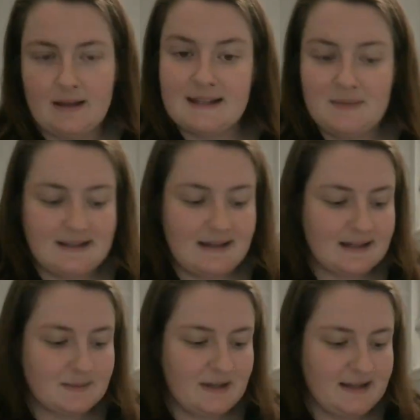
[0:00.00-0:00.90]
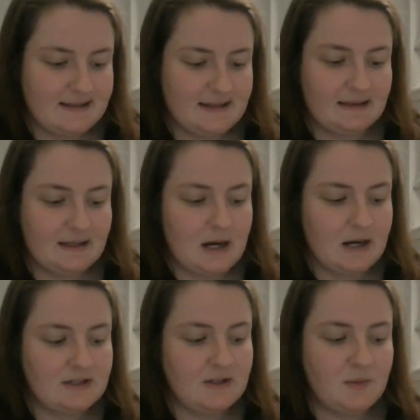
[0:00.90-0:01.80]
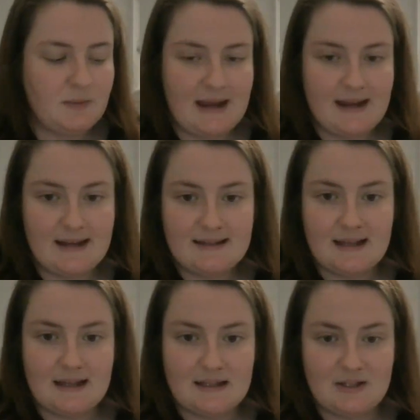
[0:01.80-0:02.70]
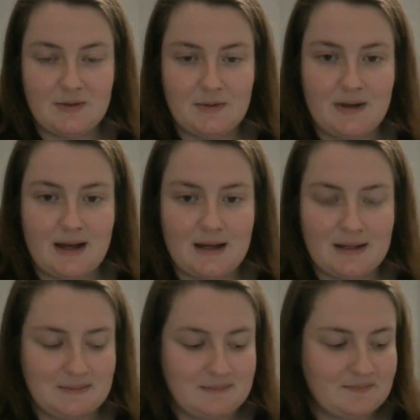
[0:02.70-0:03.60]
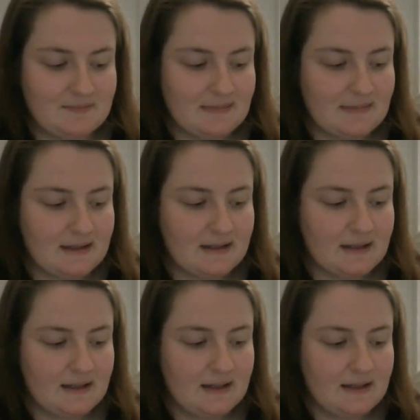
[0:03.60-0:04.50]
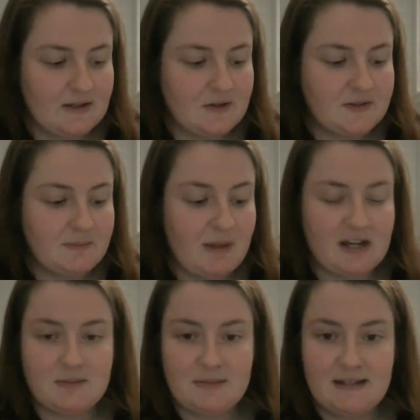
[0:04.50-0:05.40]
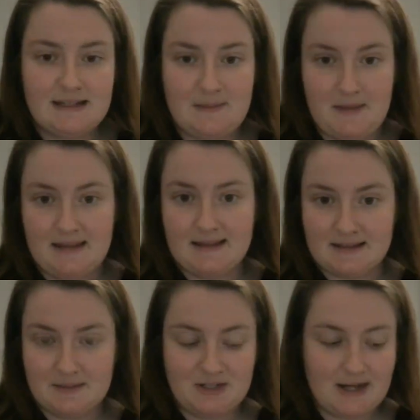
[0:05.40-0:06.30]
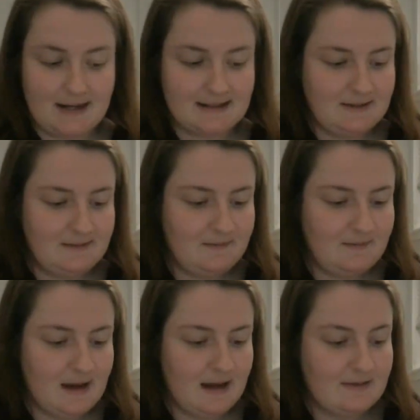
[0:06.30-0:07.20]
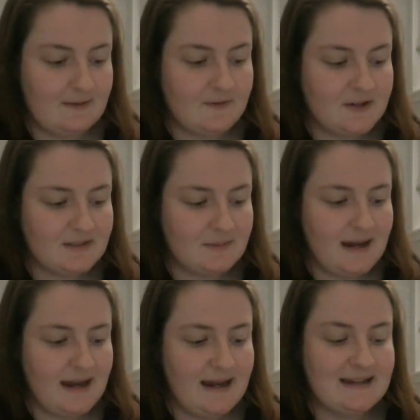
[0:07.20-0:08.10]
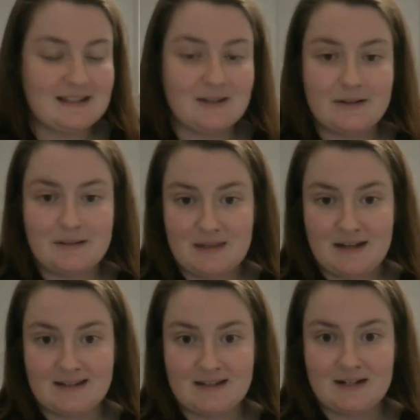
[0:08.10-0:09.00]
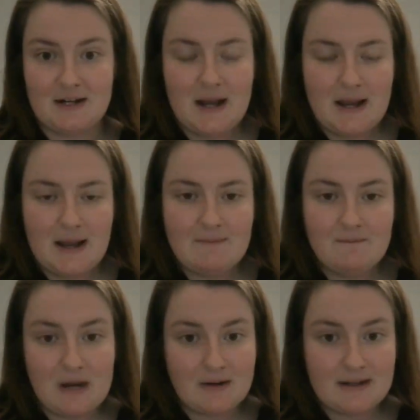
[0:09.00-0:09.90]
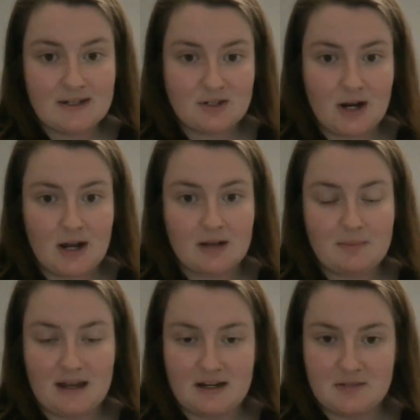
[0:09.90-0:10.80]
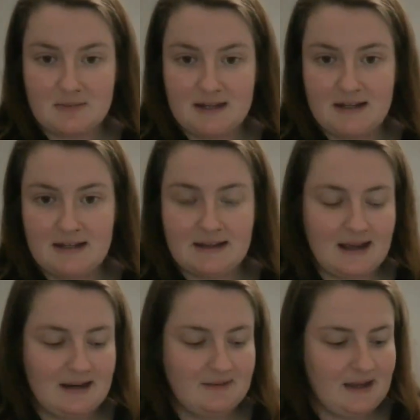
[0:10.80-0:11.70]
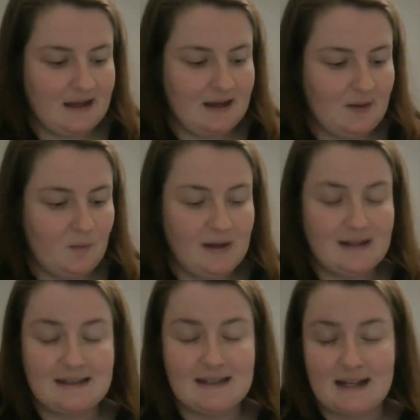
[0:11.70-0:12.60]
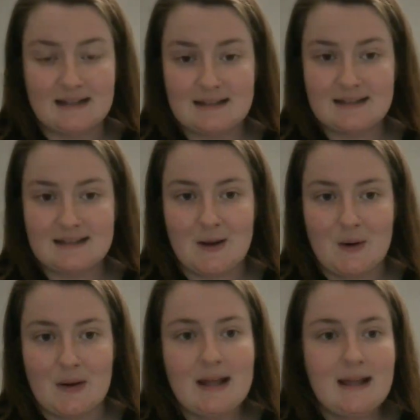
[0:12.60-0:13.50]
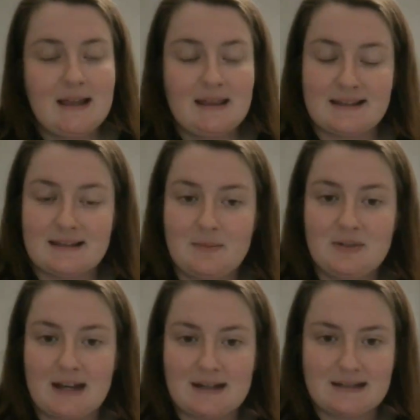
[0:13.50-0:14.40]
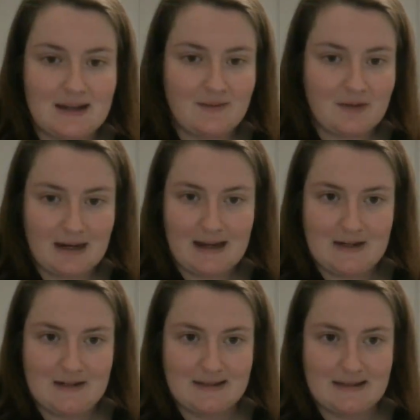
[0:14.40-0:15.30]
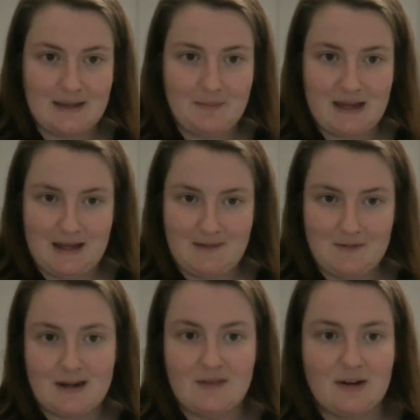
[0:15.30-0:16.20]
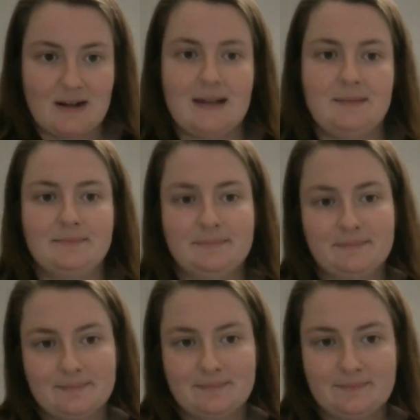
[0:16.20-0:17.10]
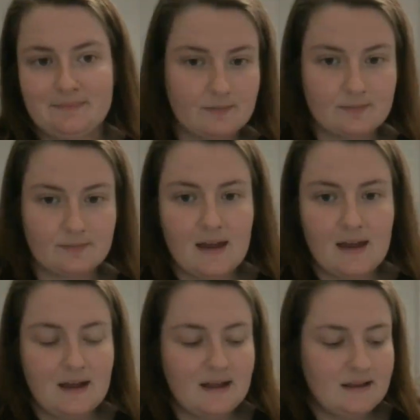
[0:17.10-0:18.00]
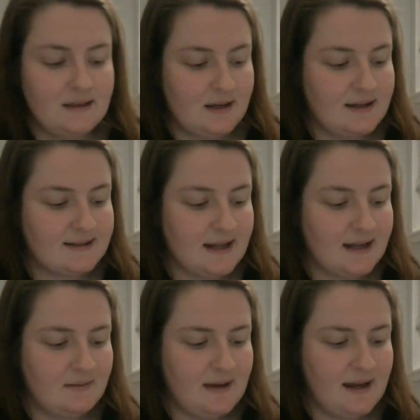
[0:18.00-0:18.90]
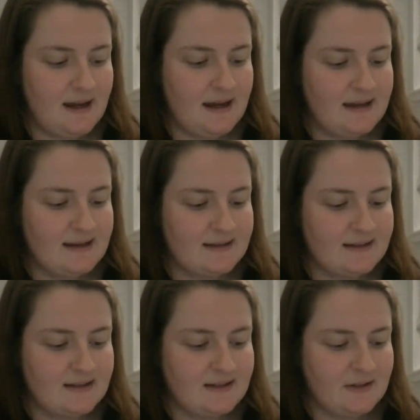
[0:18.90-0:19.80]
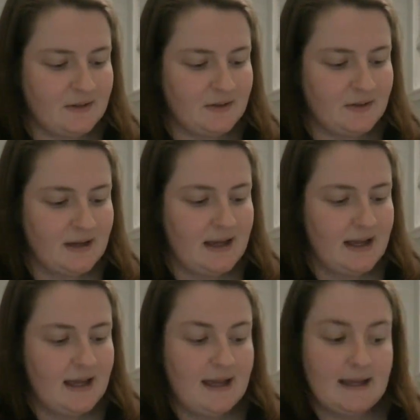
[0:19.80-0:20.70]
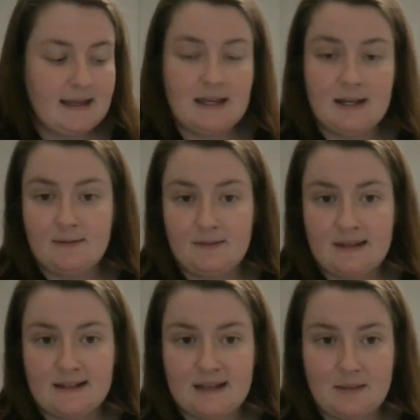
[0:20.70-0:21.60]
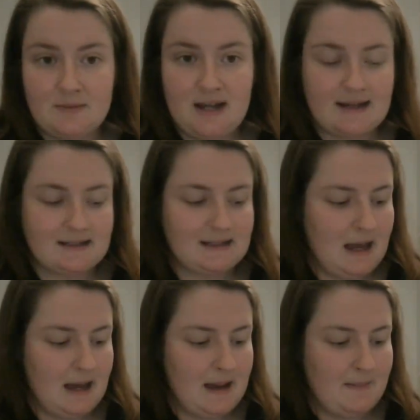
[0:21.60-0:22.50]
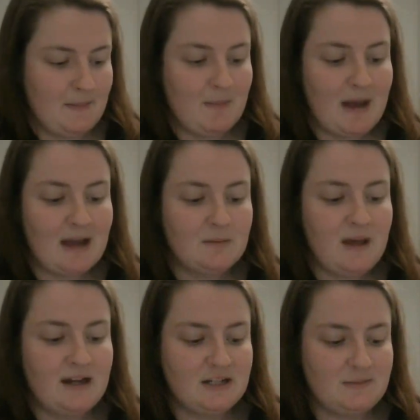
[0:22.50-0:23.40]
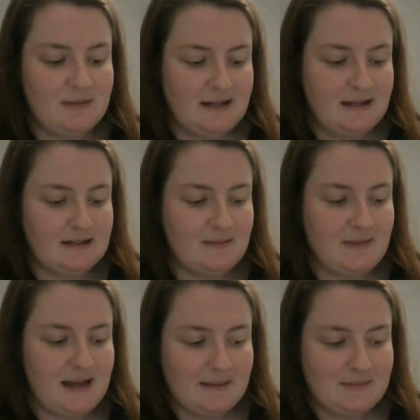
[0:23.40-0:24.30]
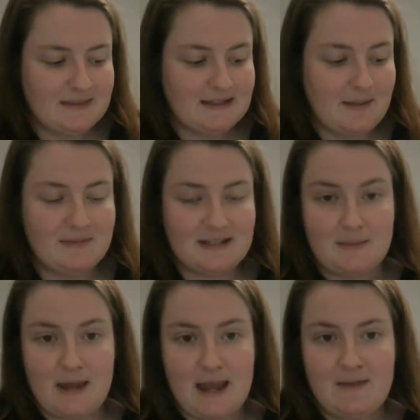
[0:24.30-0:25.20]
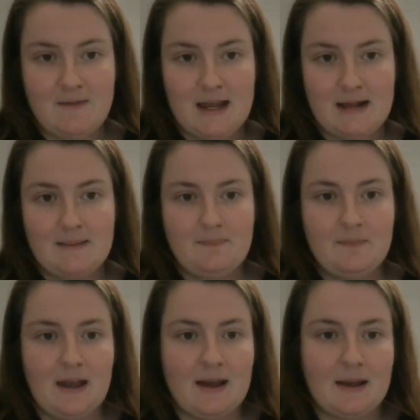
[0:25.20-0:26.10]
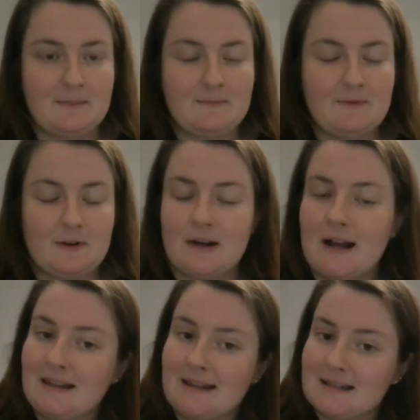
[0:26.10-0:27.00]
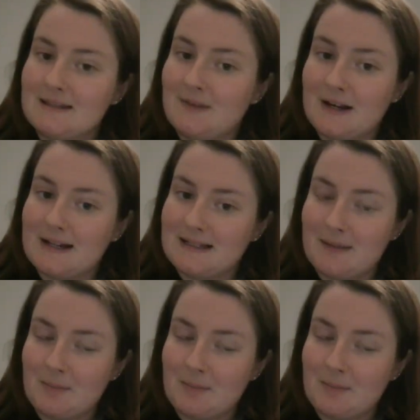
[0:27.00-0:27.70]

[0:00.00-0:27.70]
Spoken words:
Sidman explains that there are two ways to use punishment to meet this objective. The first way is to administer very strong punishment, kind of like a one and done, so the subject never engages in that behavior ever again. The second way is to give the subject mild punishment to make them stop misbehaving for at least very